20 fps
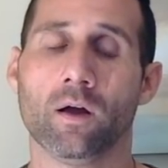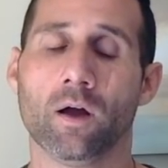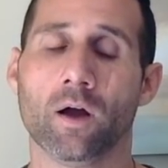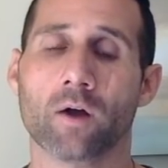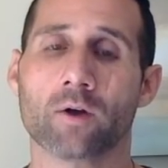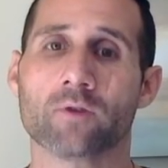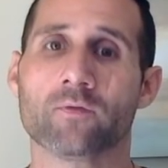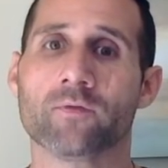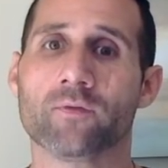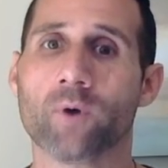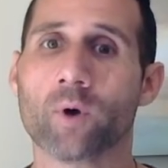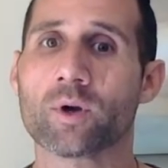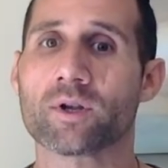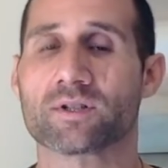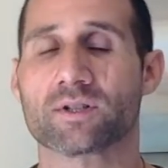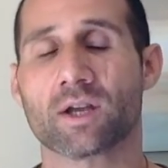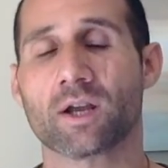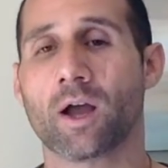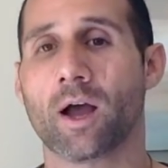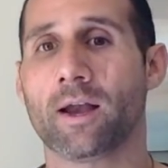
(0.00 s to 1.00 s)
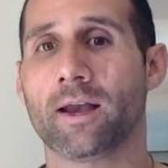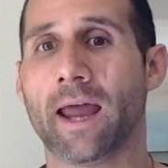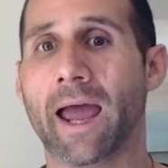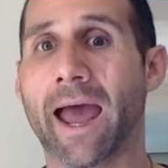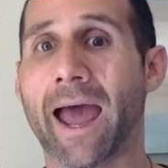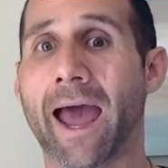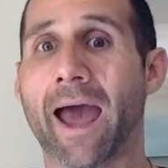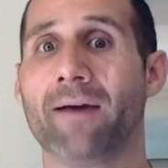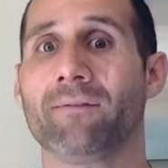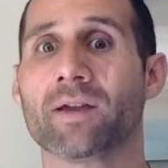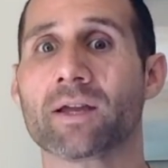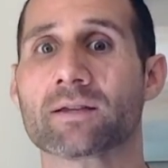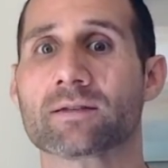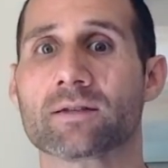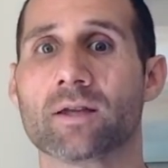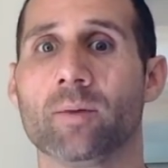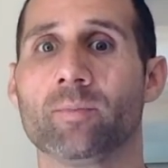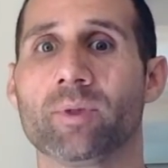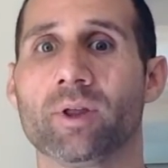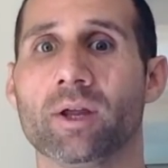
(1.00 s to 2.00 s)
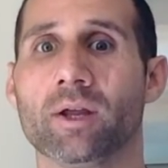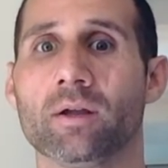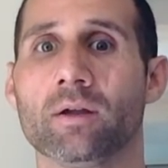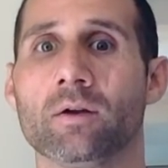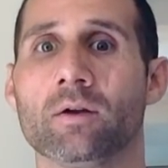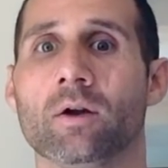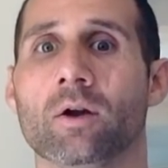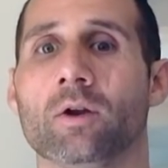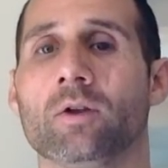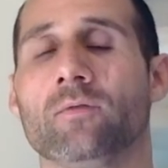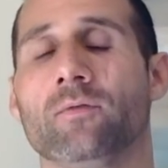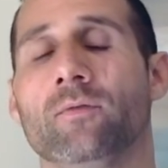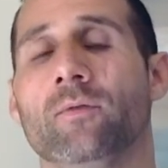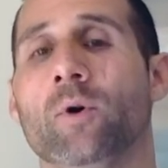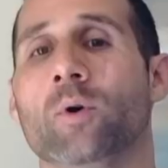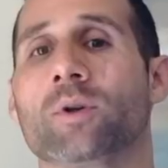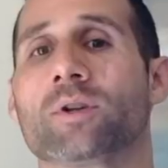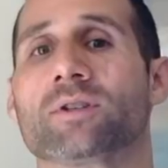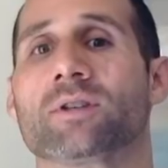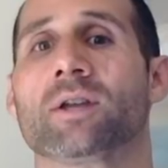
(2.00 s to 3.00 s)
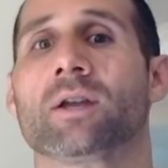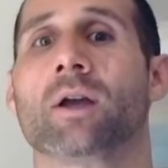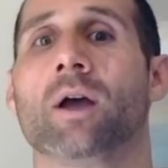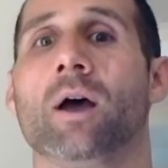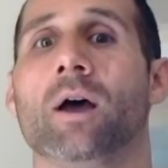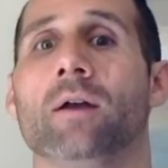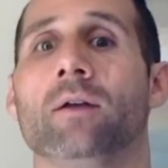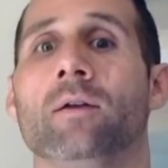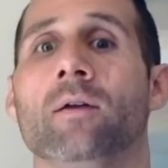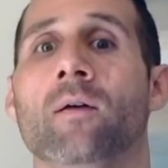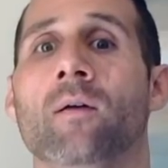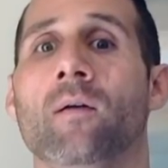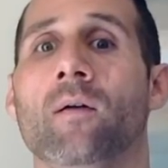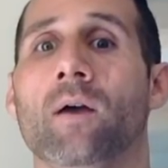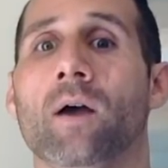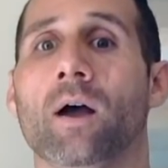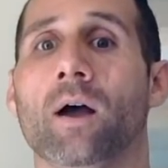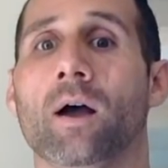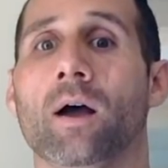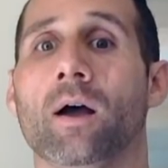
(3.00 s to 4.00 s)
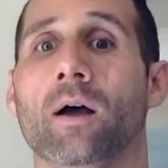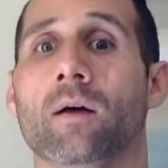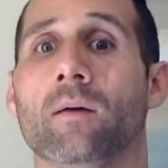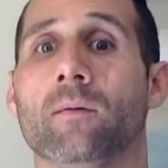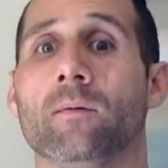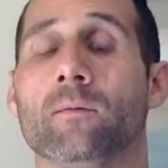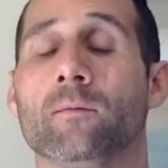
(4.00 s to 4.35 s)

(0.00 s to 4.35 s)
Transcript: are you focusing on having something? Are you focusing on uh,